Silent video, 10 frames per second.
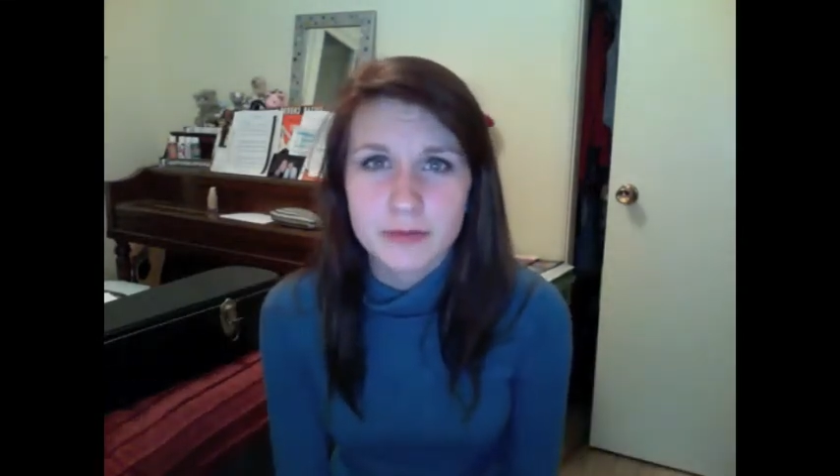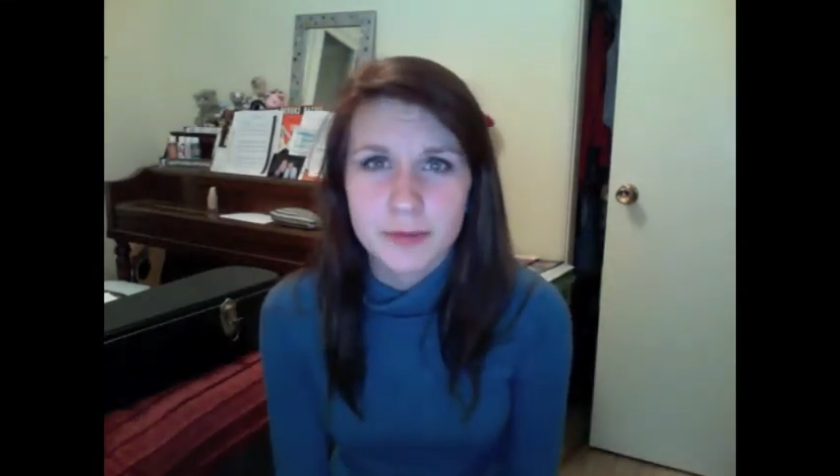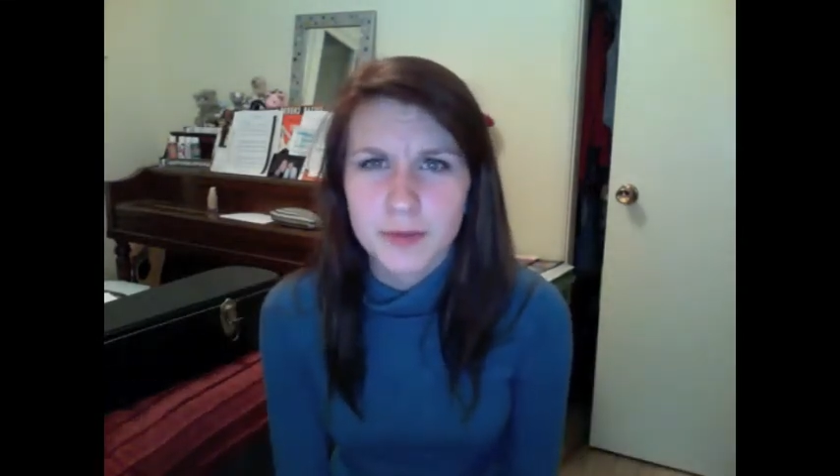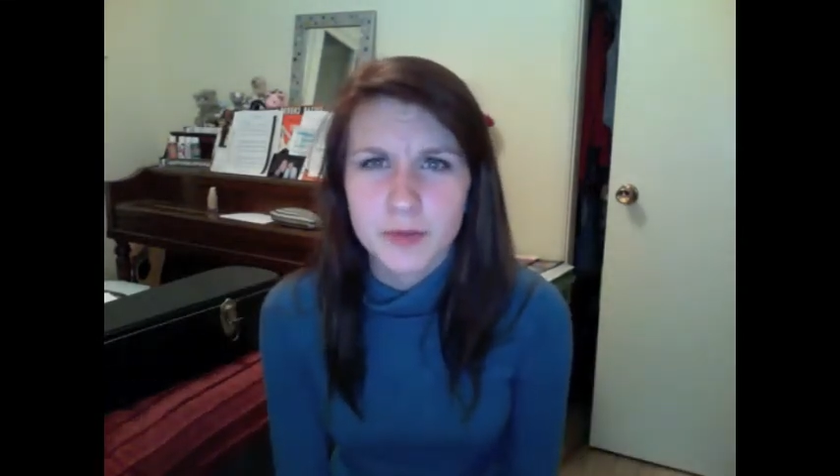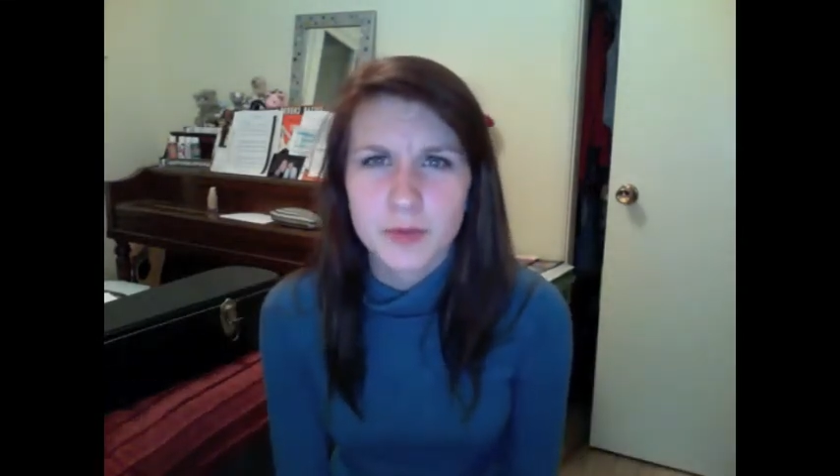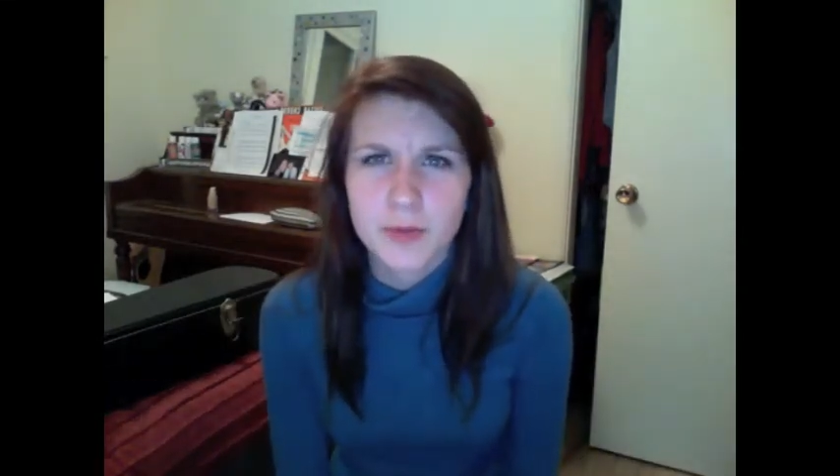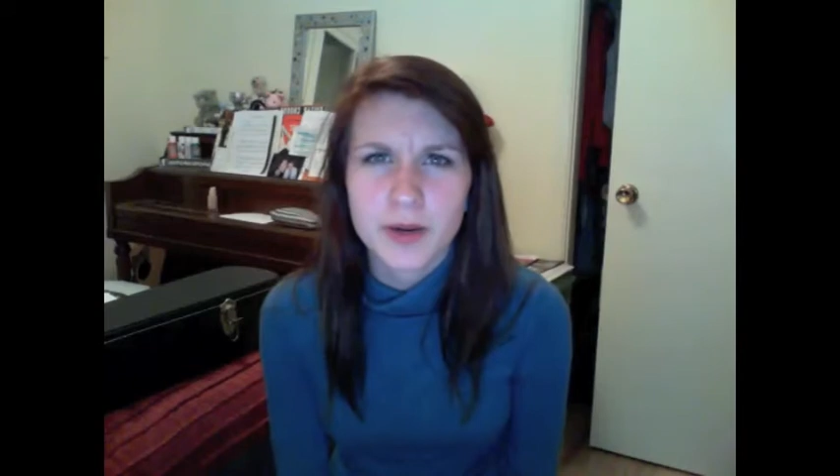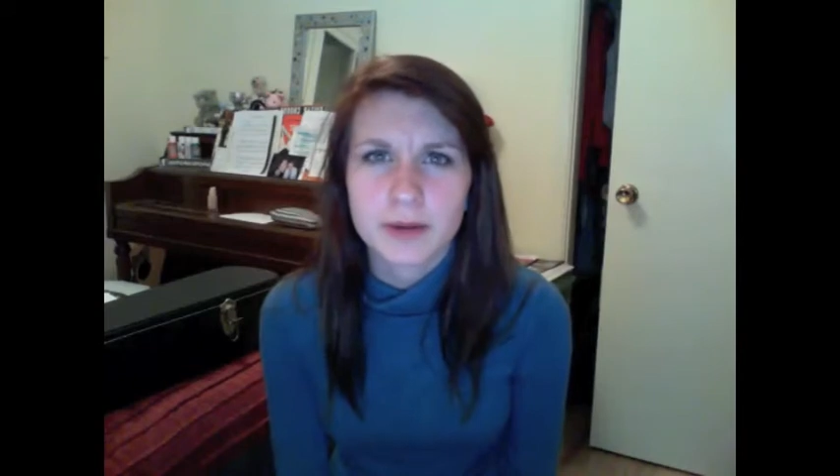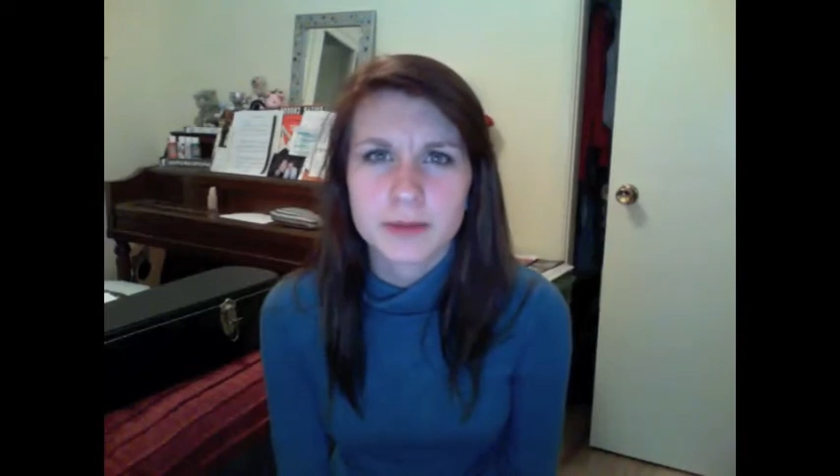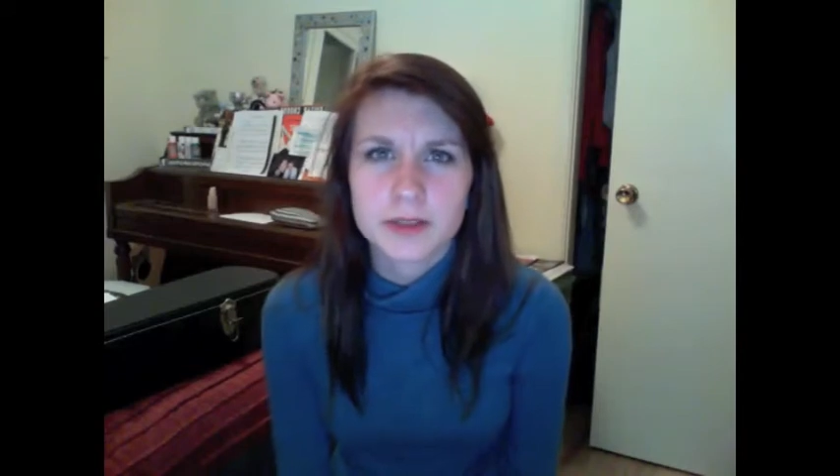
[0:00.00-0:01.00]
remember
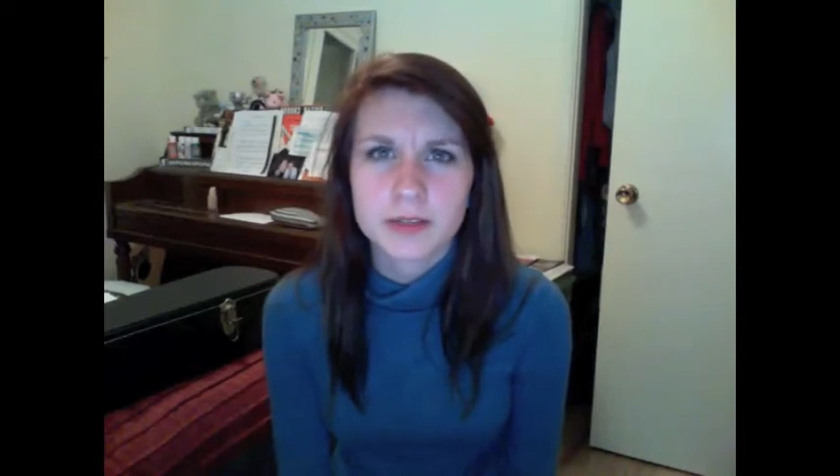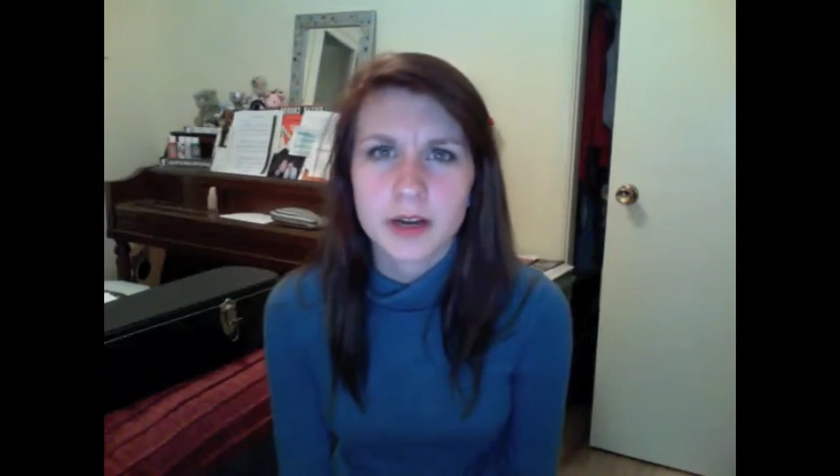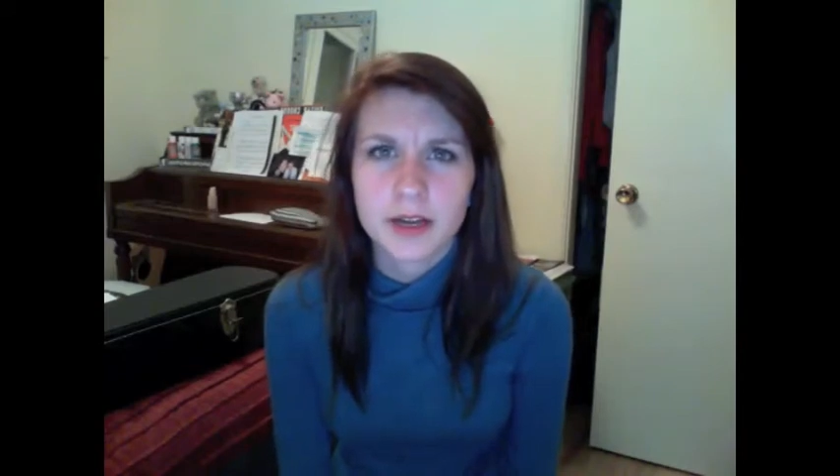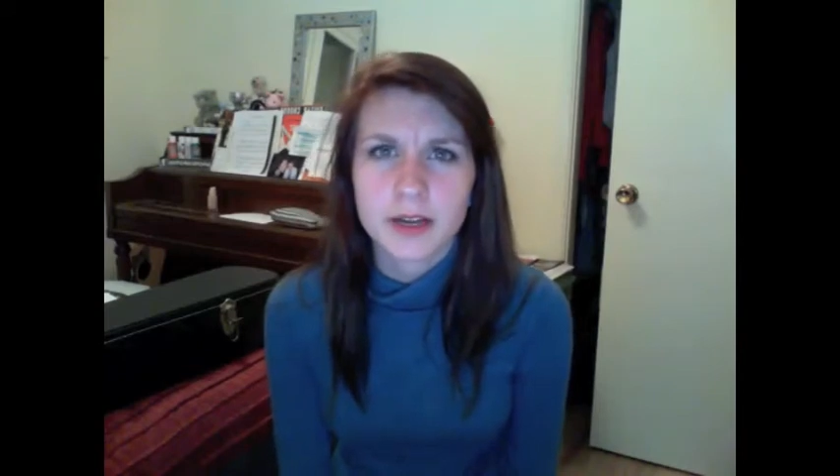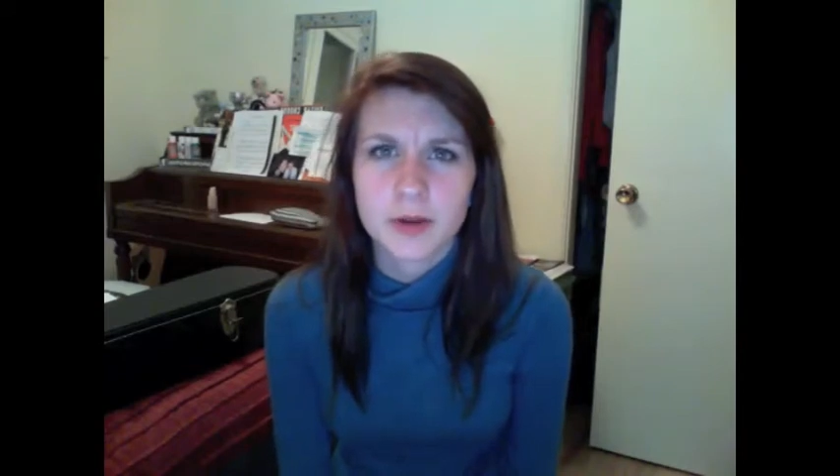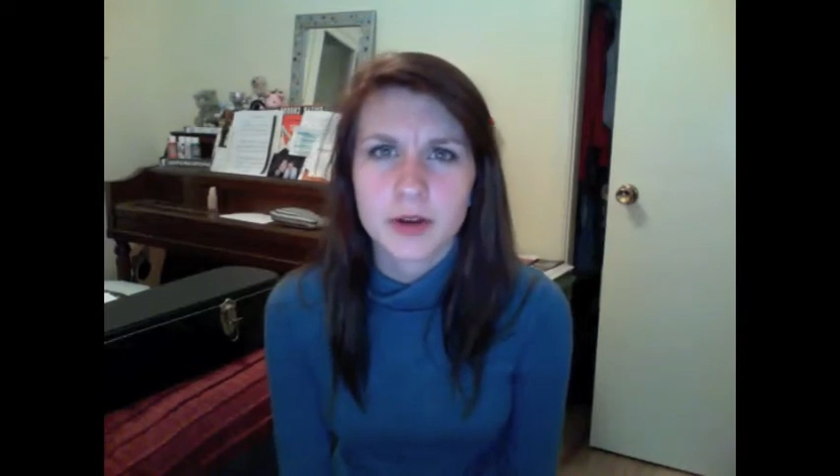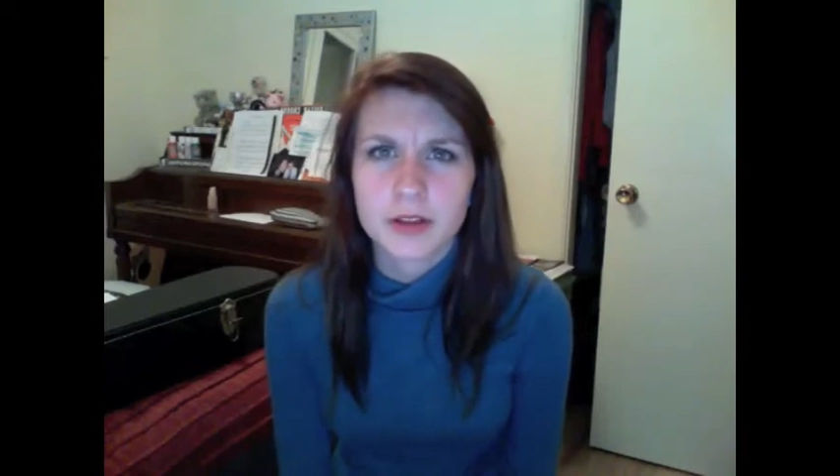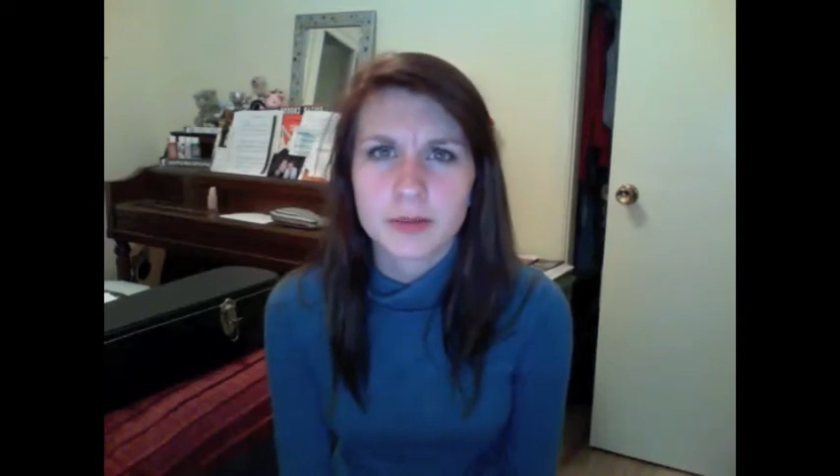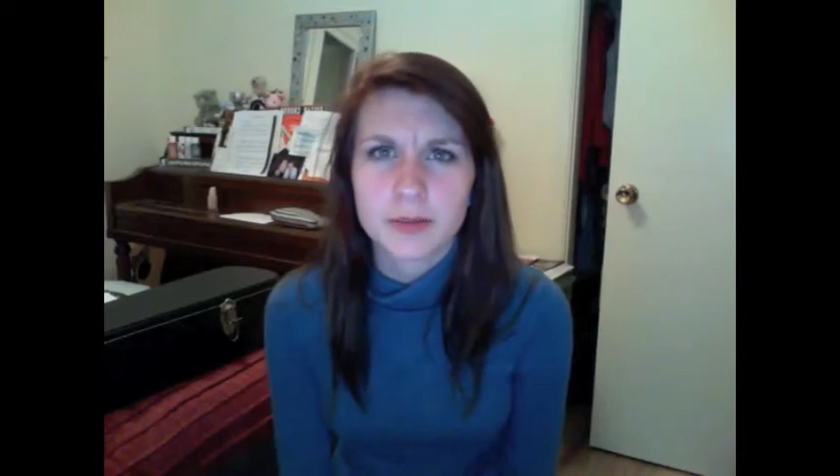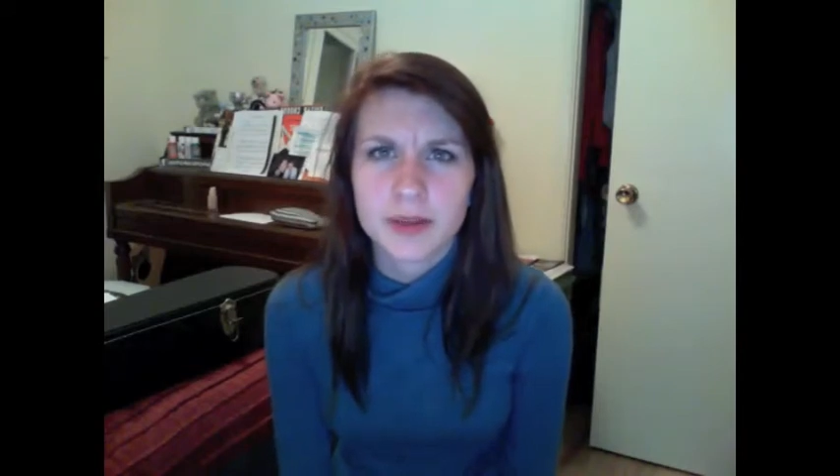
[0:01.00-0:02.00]
what I was talking about
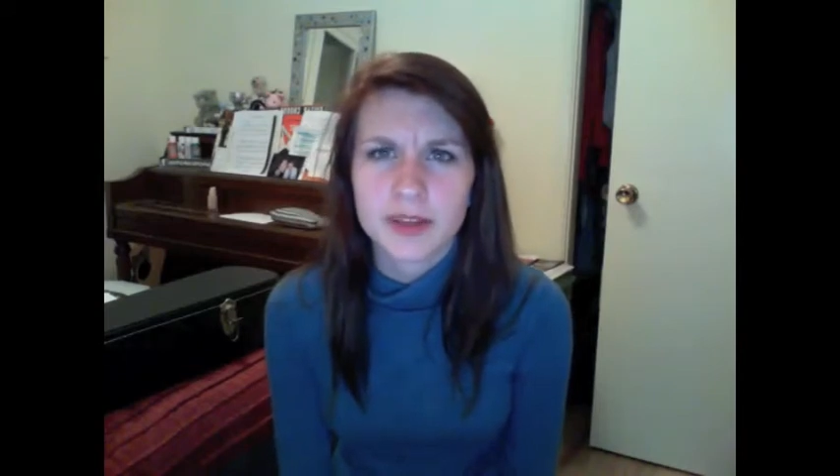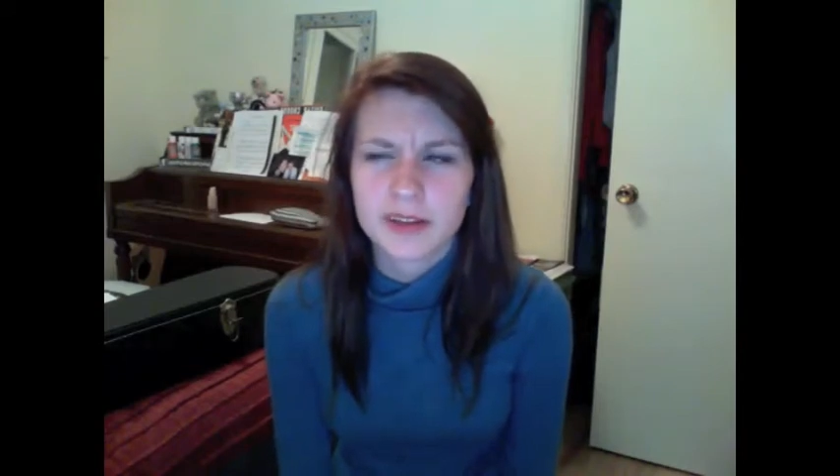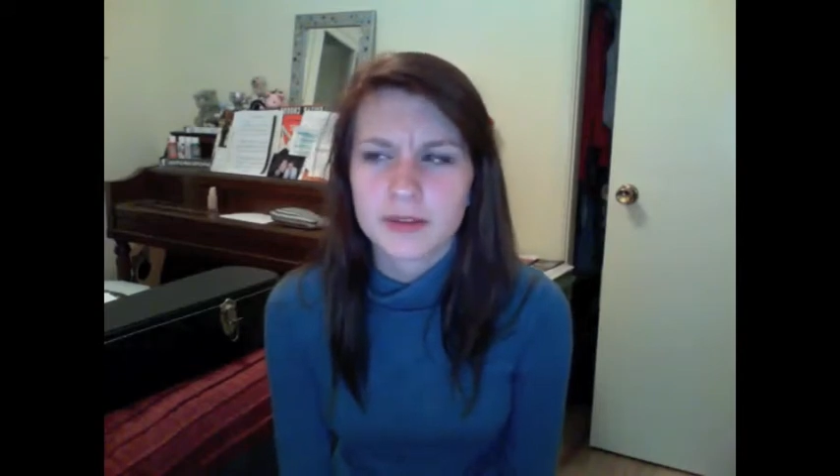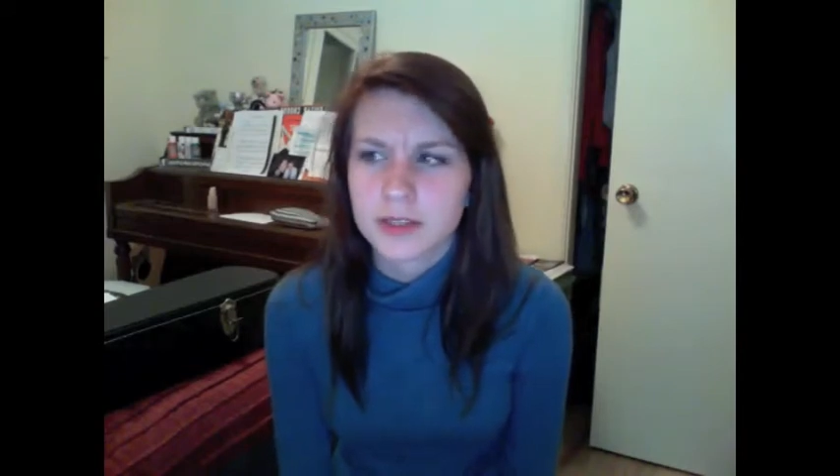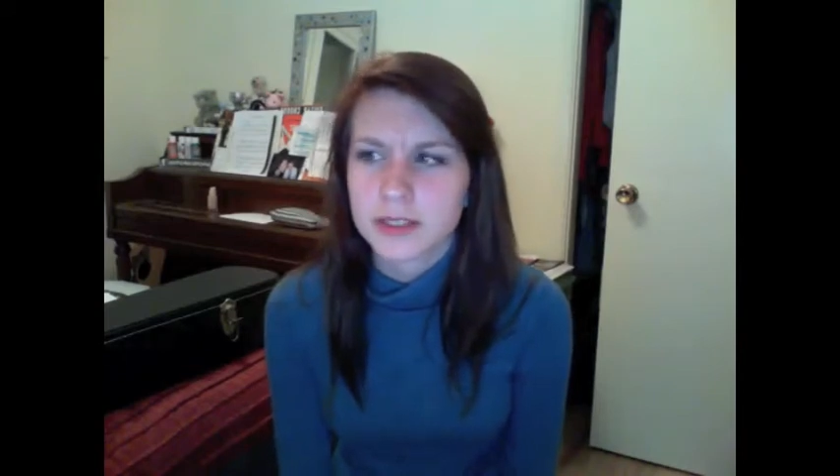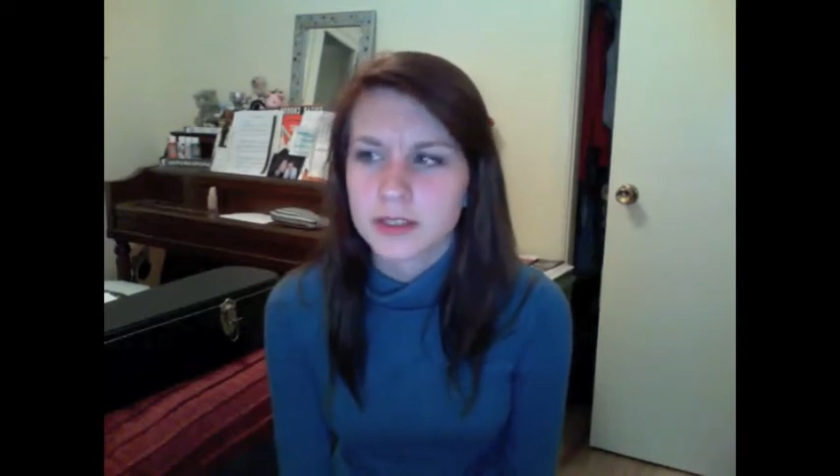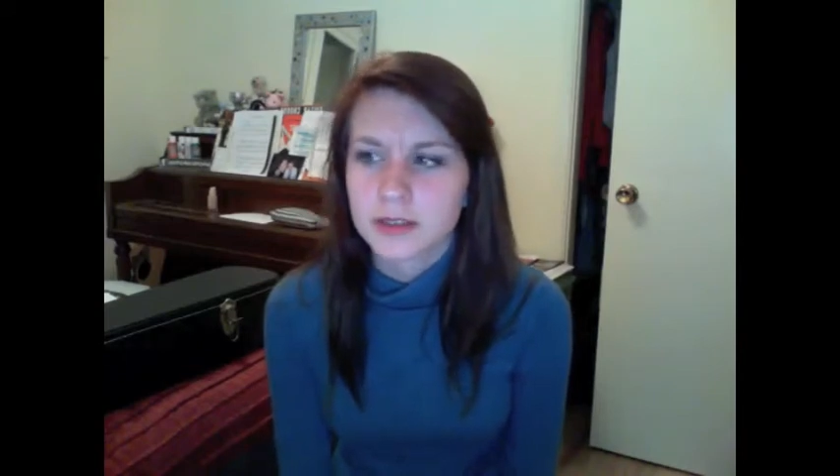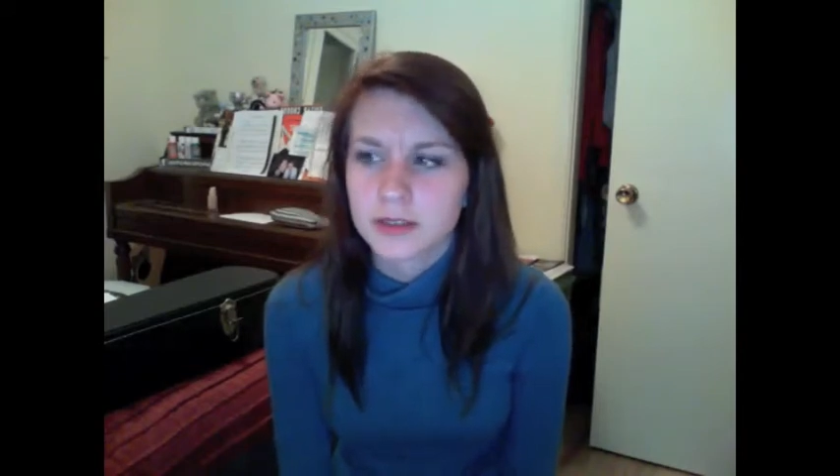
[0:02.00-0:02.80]
at the beginning of this.